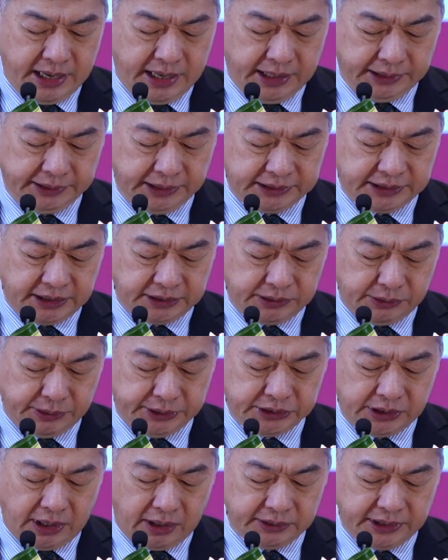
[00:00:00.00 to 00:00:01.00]
This is
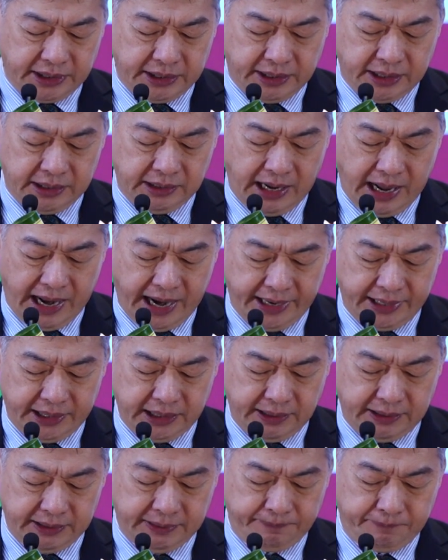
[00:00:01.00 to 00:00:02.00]
resulting in
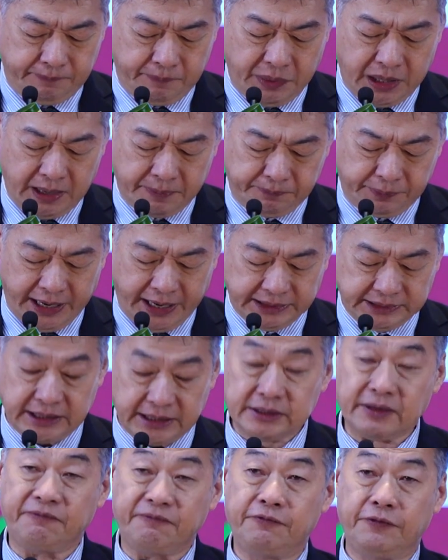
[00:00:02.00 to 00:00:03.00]
higher
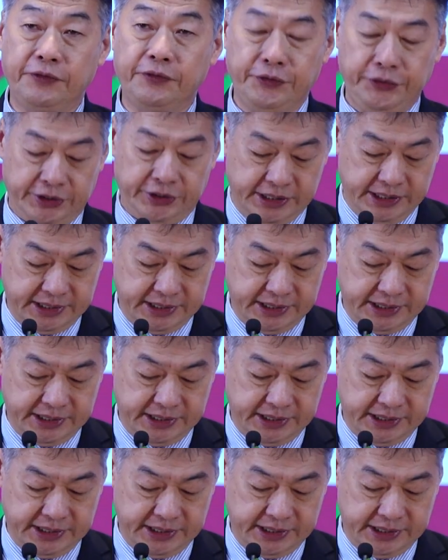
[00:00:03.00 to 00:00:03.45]
prices of food,